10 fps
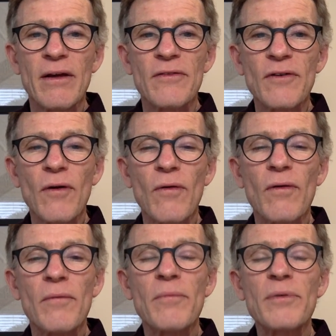So,
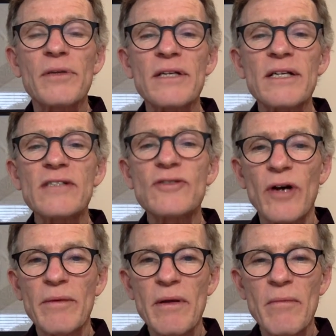Please
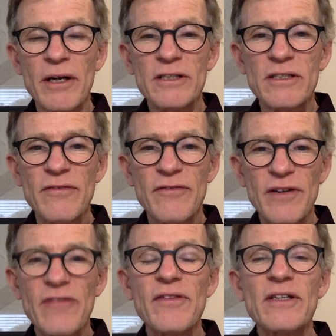join me March the
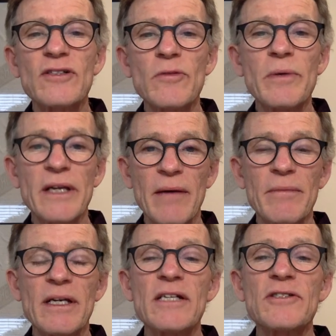5th at 2
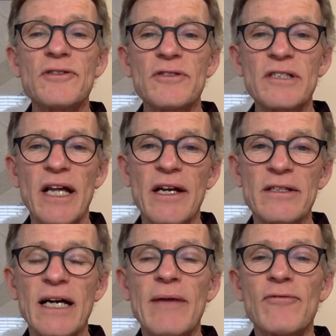p.m. Eastern
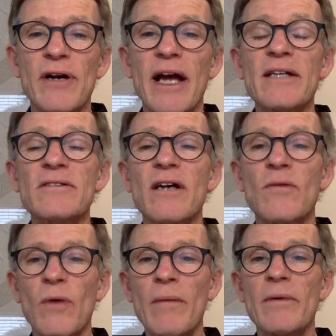Standard Time for a hands
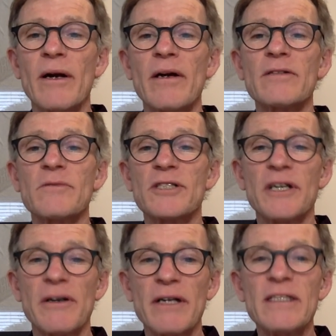on webinar as we
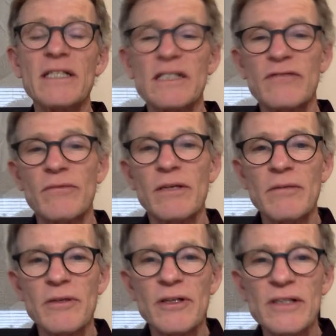share ideas from
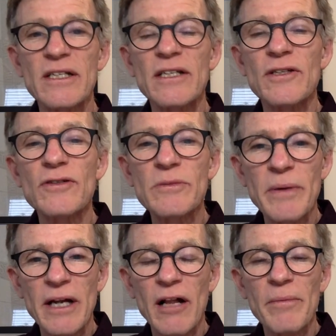communities that use
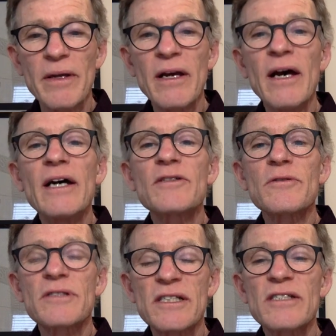Penelope
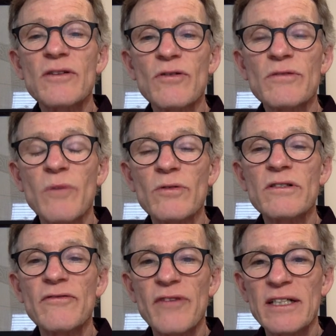to assist those
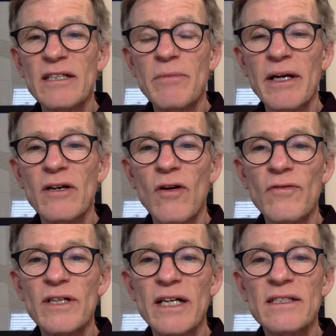most affected by
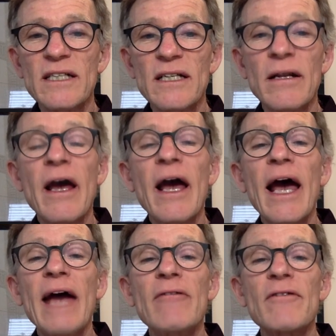COVID 19
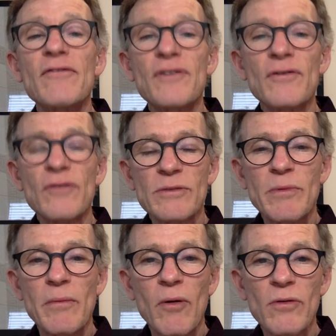and review those
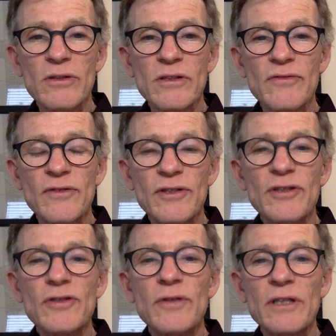proposals for
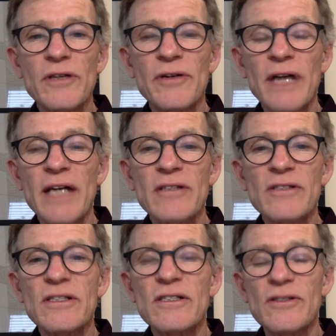new and current
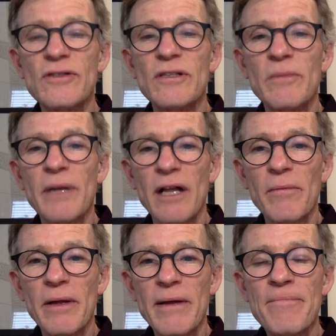agencies using
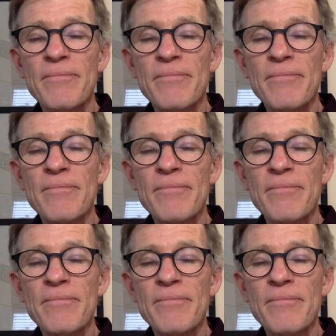Penelope.